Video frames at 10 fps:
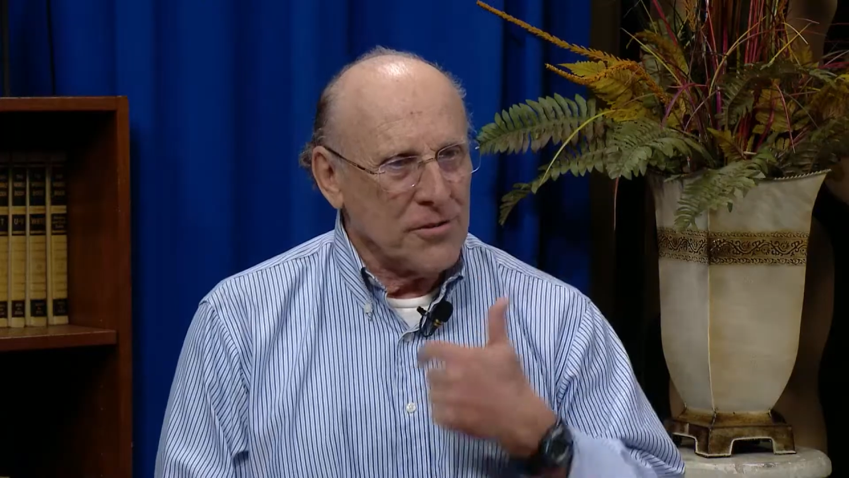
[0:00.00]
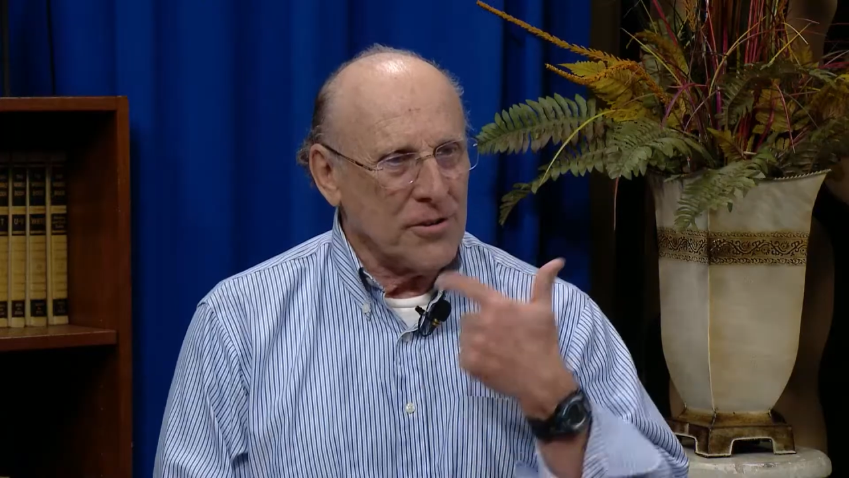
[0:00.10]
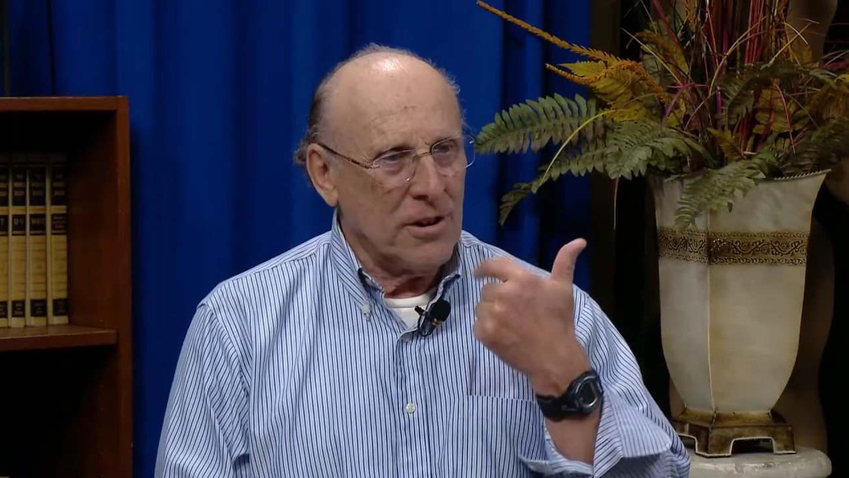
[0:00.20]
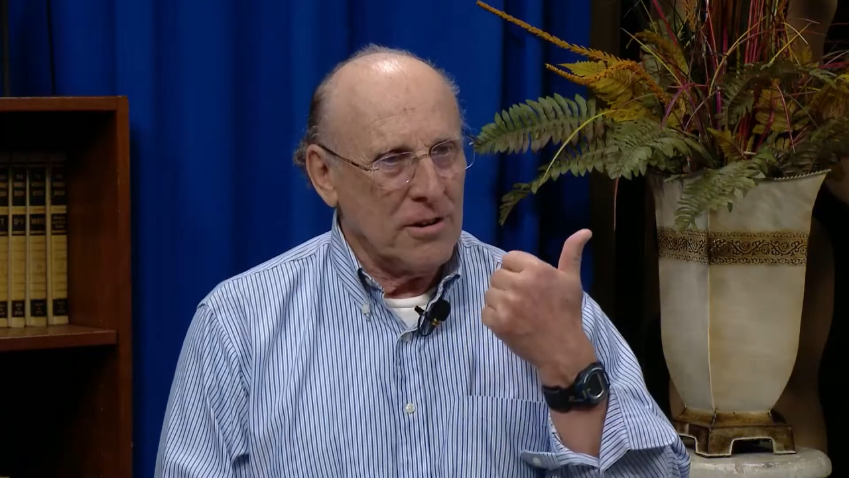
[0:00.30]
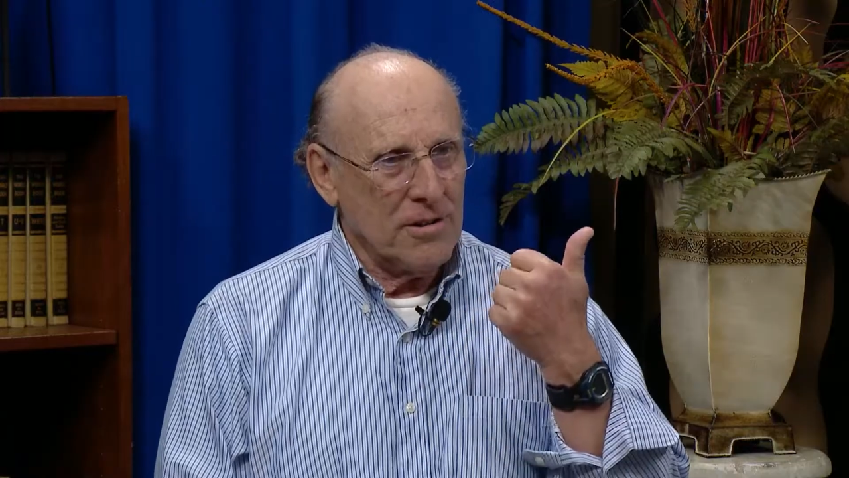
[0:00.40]

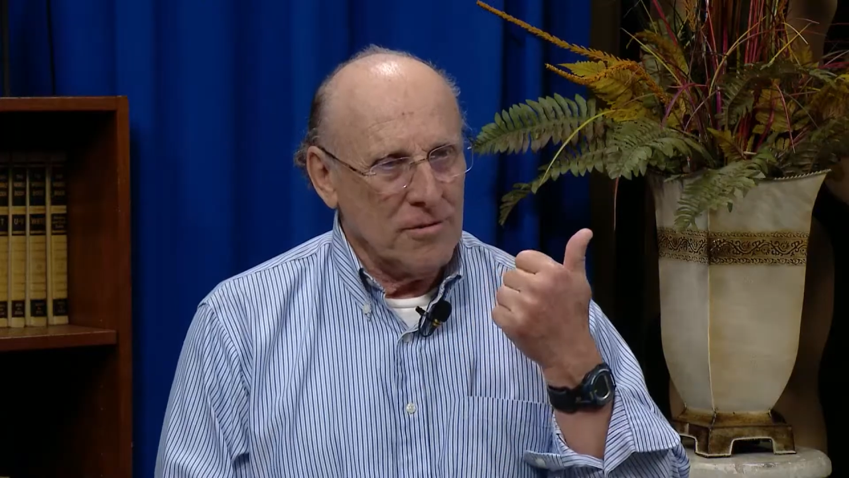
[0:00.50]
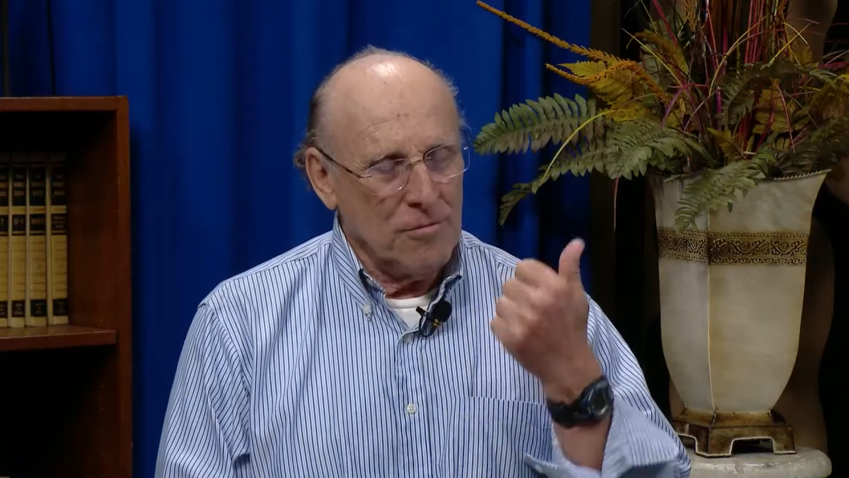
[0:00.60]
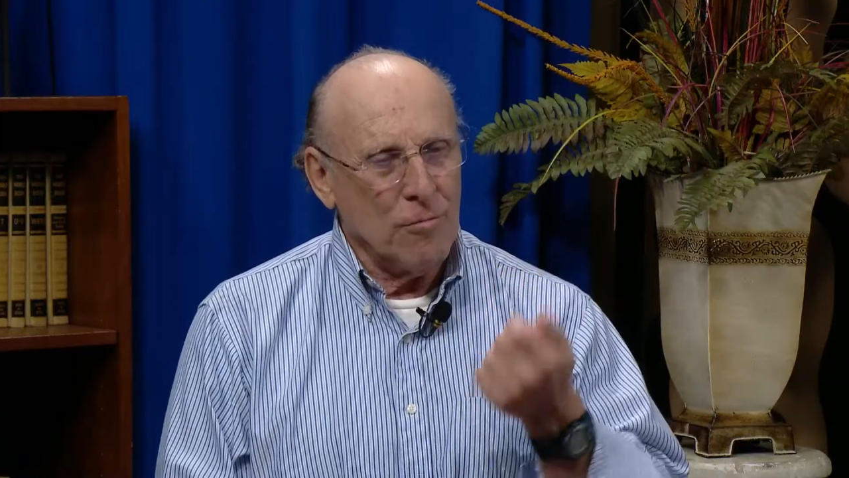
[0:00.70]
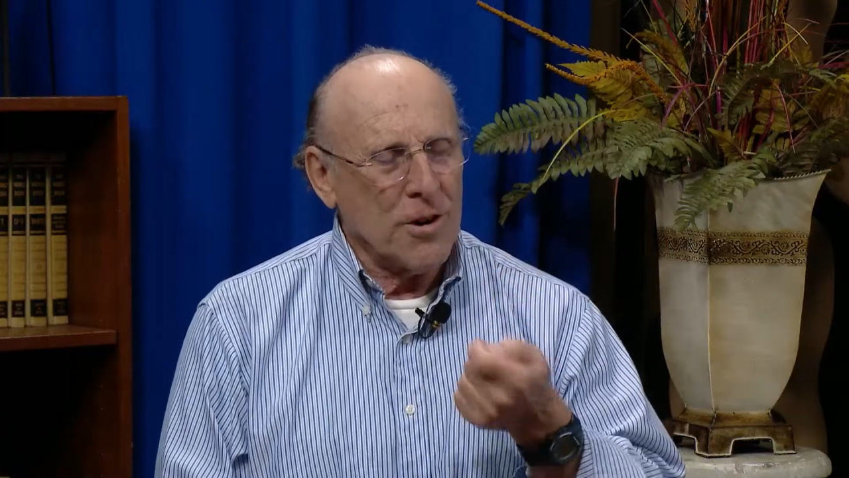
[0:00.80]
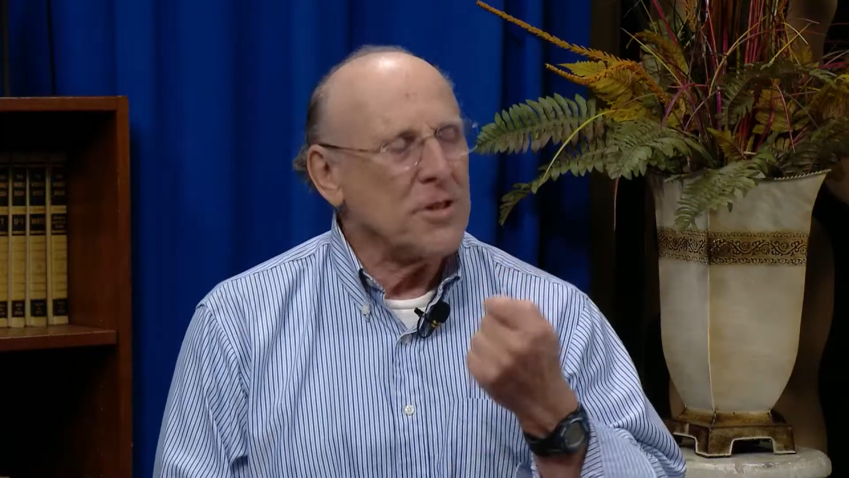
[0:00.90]
are
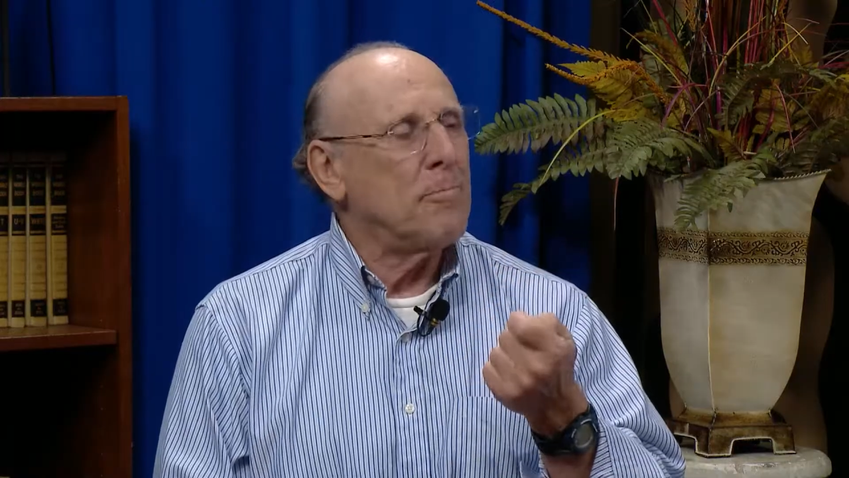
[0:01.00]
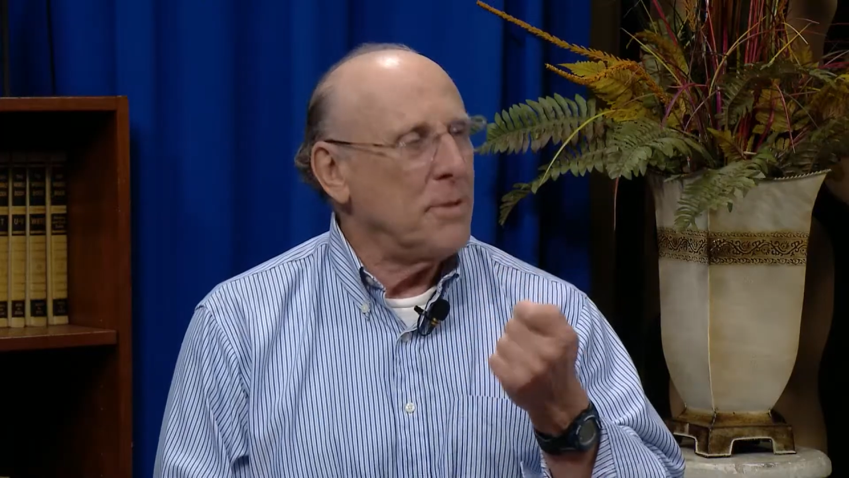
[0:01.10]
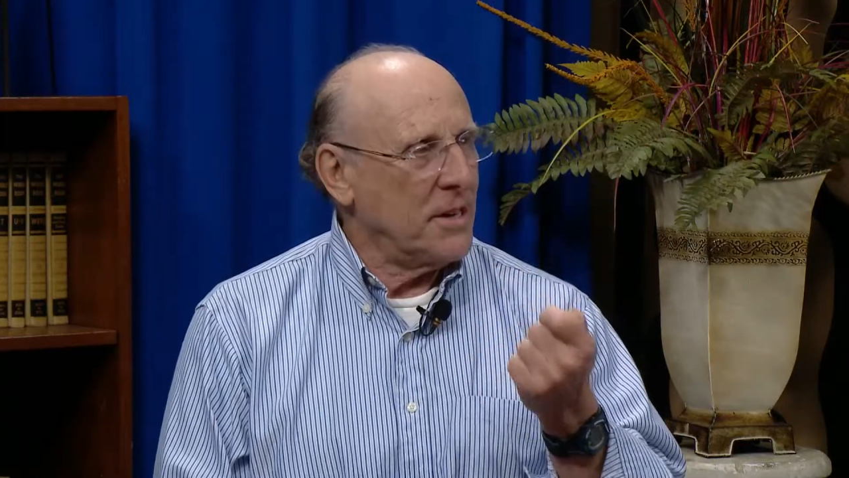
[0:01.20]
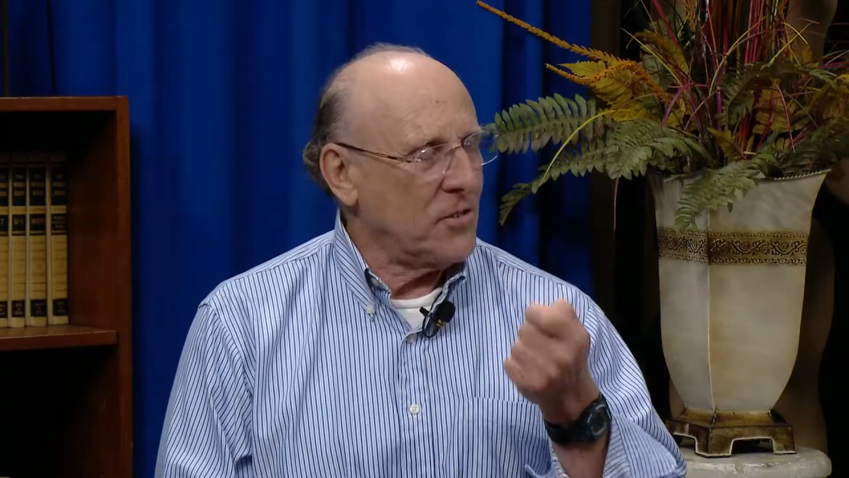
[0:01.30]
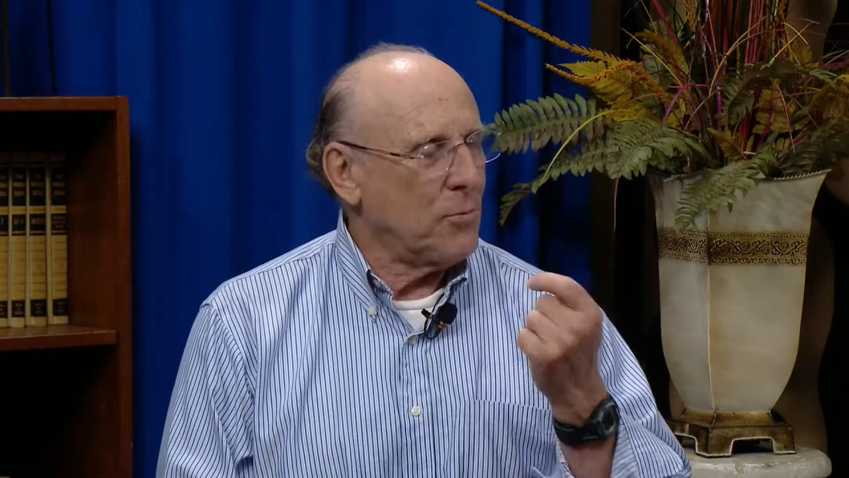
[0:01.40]
one of the biggest